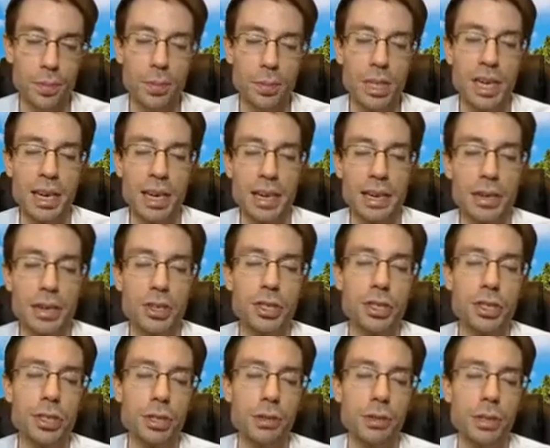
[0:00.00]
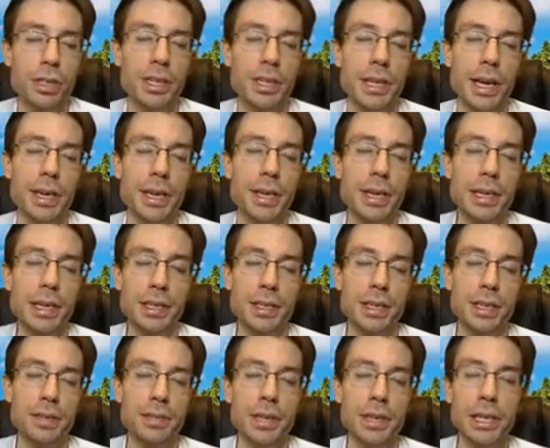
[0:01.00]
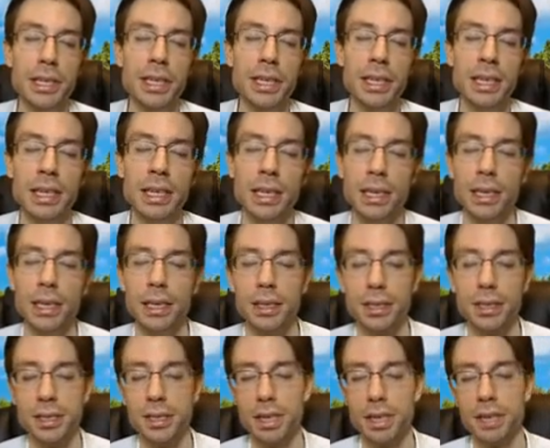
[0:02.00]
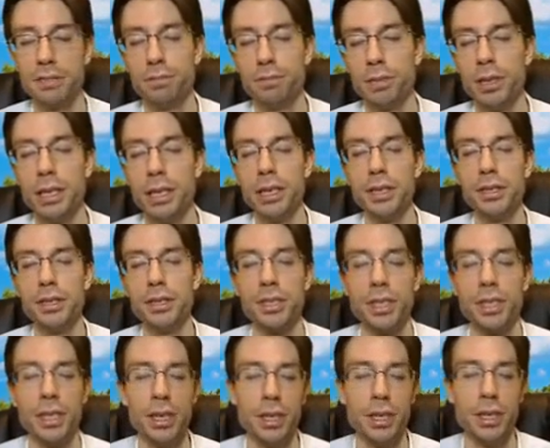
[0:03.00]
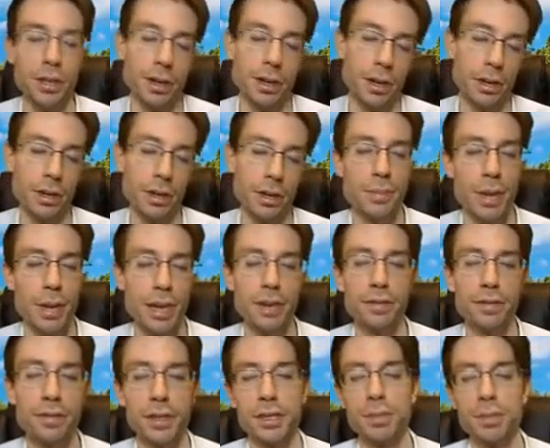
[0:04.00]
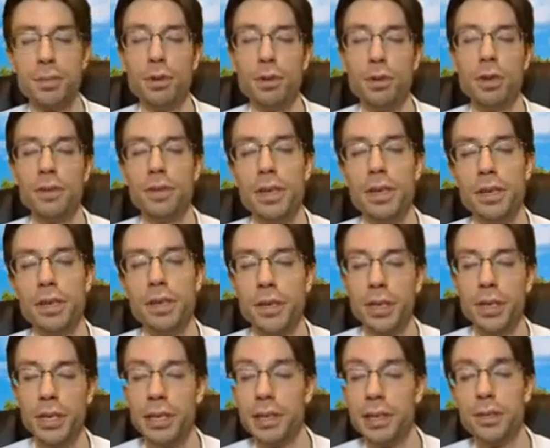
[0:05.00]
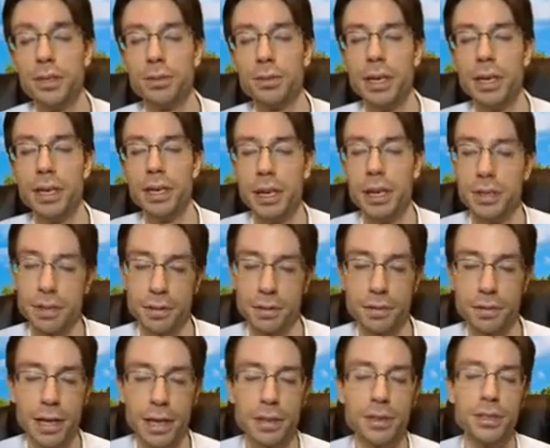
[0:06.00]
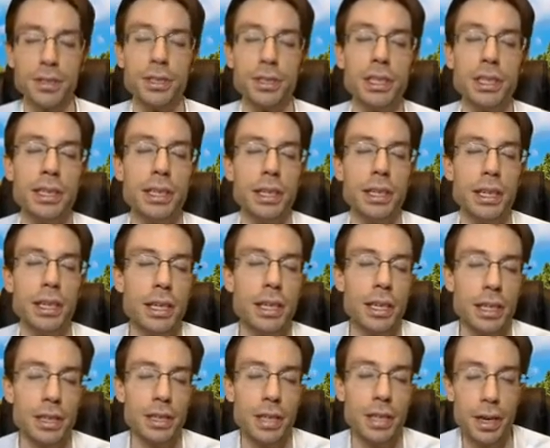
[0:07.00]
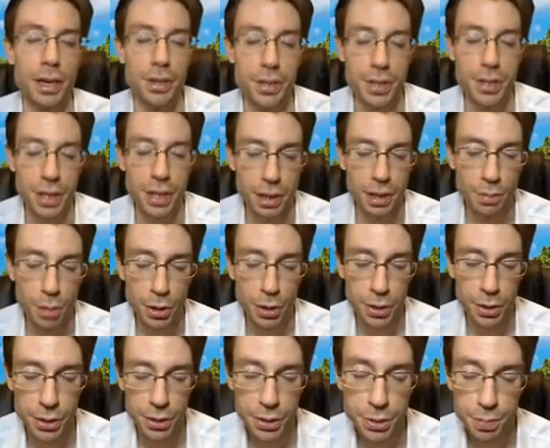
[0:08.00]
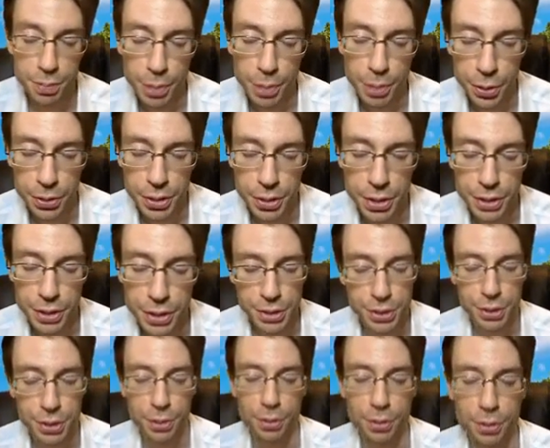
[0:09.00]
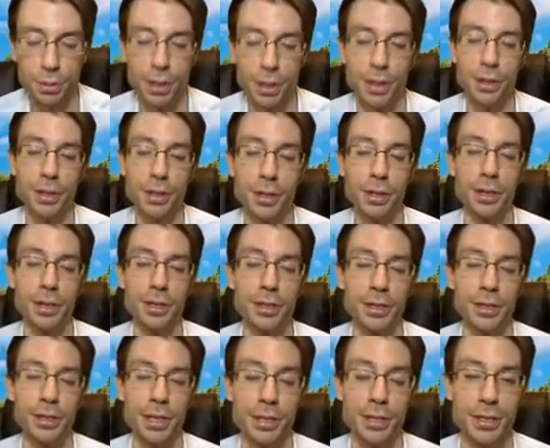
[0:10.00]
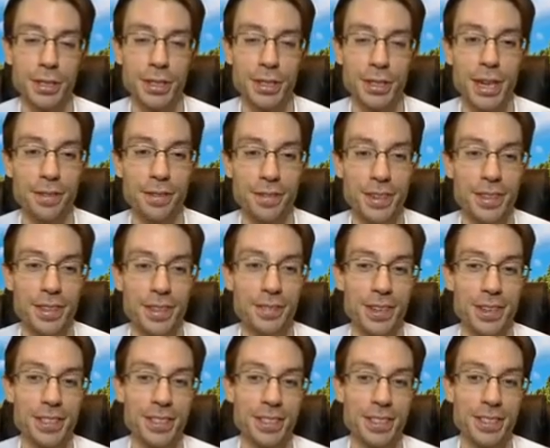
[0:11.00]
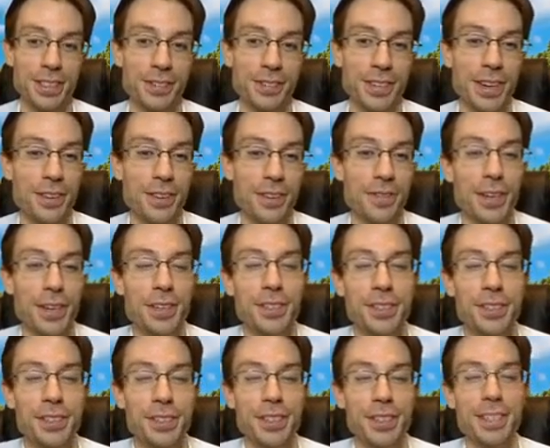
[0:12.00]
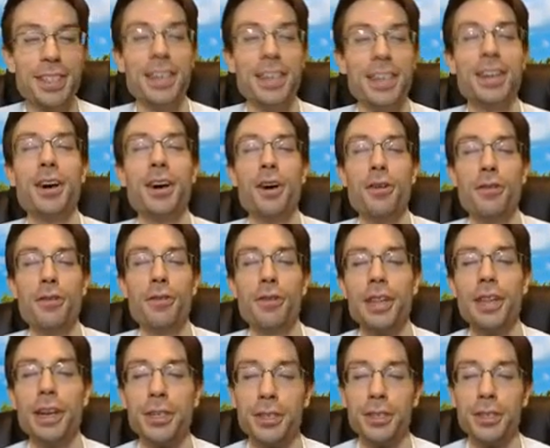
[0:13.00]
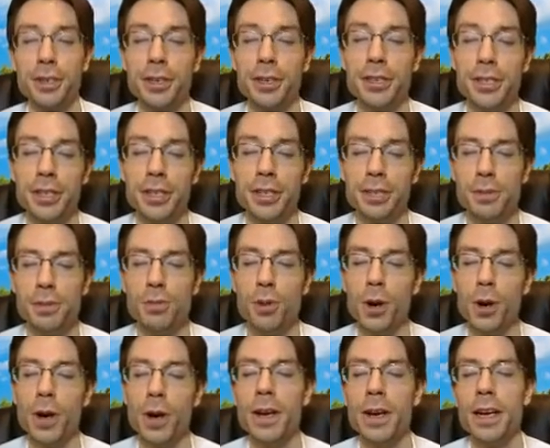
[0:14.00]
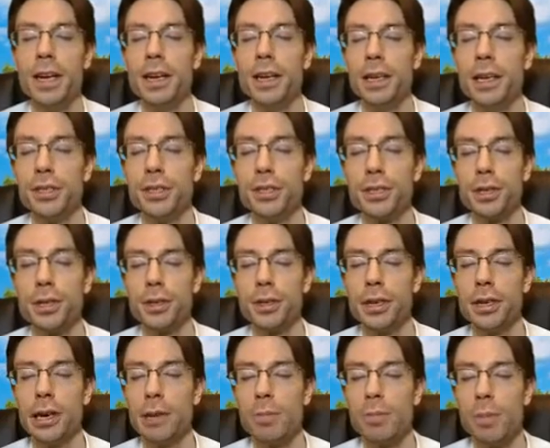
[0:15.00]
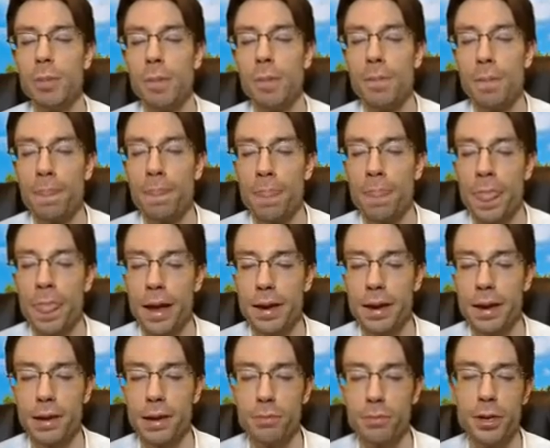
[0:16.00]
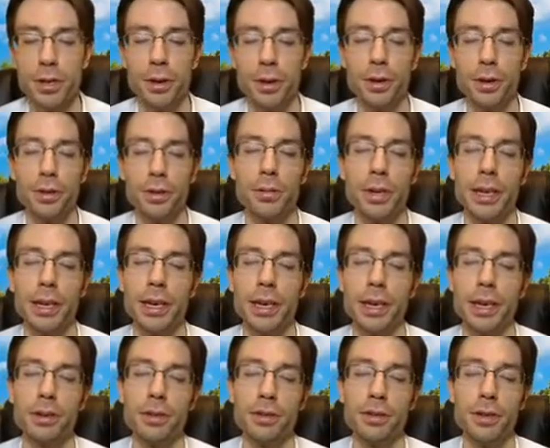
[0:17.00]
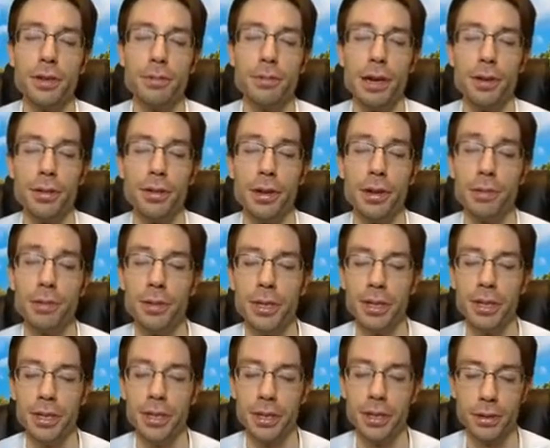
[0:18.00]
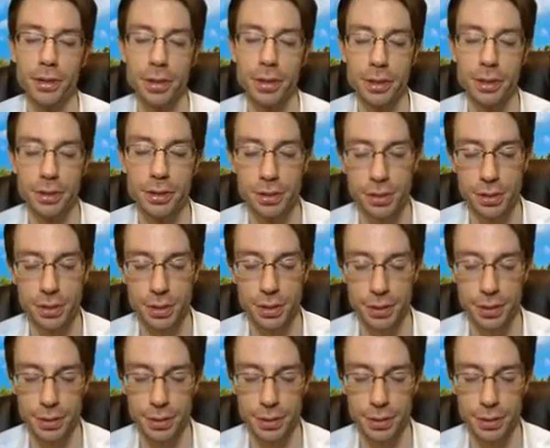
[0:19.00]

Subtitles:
And again, just tune into that negativity. It's a safe place. You're not going to manifest more of it. If you think this way, that's a fallacy that marketers built in so that they could sell you stuff in the personal development industry. Hopefully that triggers you even more. Stir it up. And now breathe all the way out of your mouth, emptying your lungs.